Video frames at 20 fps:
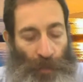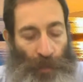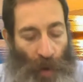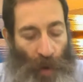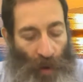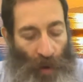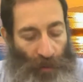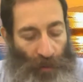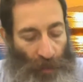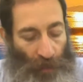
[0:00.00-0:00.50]

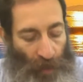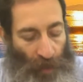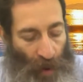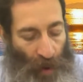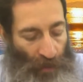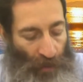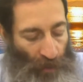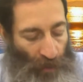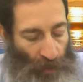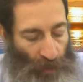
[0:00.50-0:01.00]
of the
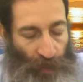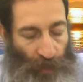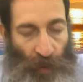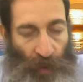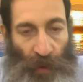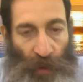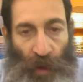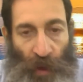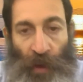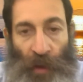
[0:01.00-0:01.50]
Proverbs was for
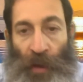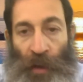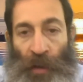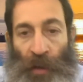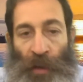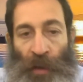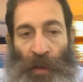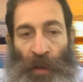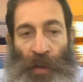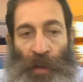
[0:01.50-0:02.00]
younger
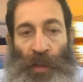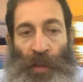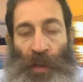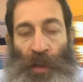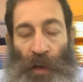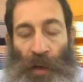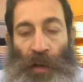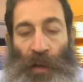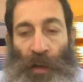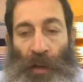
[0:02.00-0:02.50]

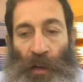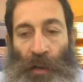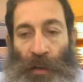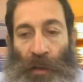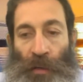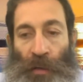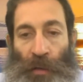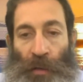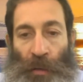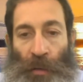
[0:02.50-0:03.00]
younger
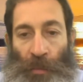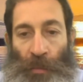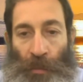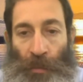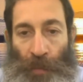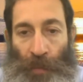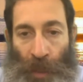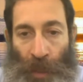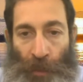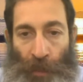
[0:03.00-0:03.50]
um,
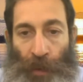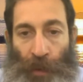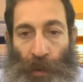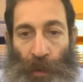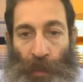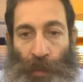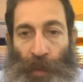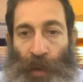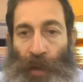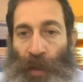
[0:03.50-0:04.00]
people,
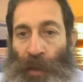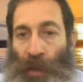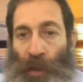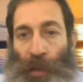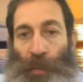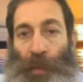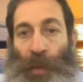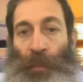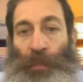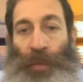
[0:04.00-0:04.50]
but it could have been
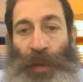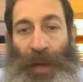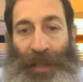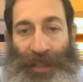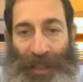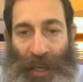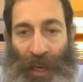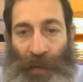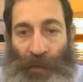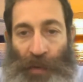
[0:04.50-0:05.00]
applied to
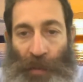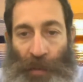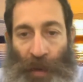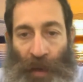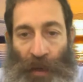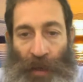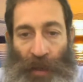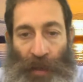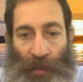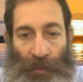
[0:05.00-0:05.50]

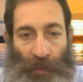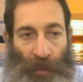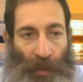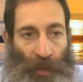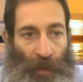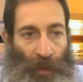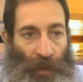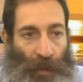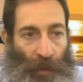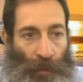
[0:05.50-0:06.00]
everybody.
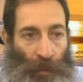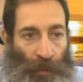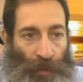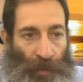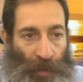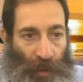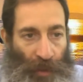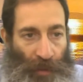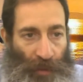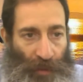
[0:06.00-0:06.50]
And with
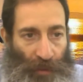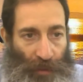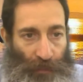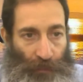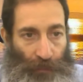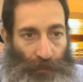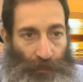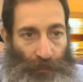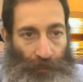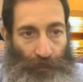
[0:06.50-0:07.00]
this,
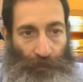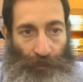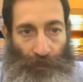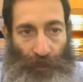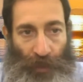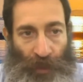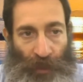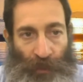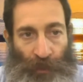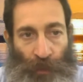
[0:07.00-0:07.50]

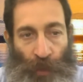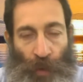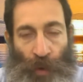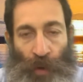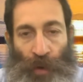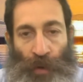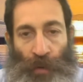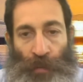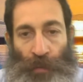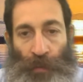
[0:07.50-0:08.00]
it's
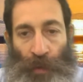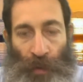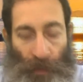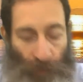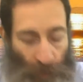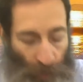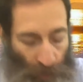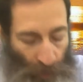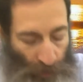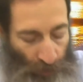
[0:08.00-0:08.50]
for uh,
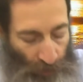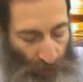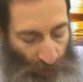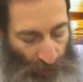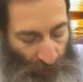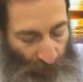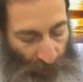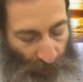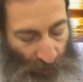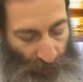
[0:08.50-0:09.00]
for for
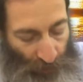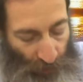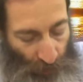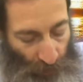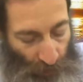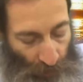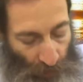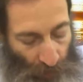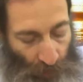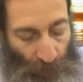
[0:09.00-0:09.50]
kings or,
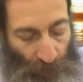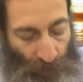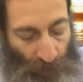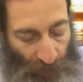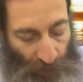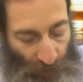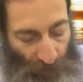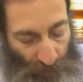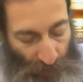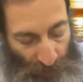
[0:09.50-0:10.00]
or
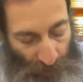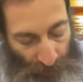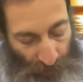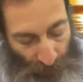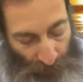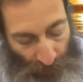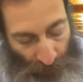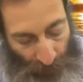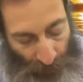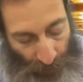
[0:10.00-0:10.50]
leaders,
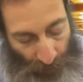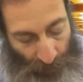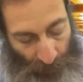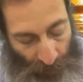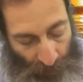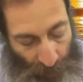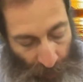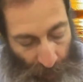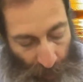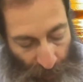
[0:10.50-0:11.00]
but it
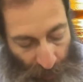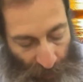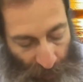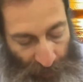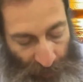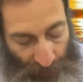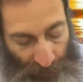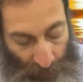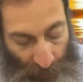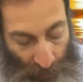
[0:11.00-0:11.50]
could be applied to
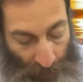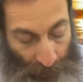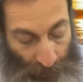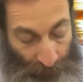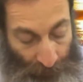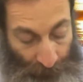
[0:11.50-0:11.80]
everybody.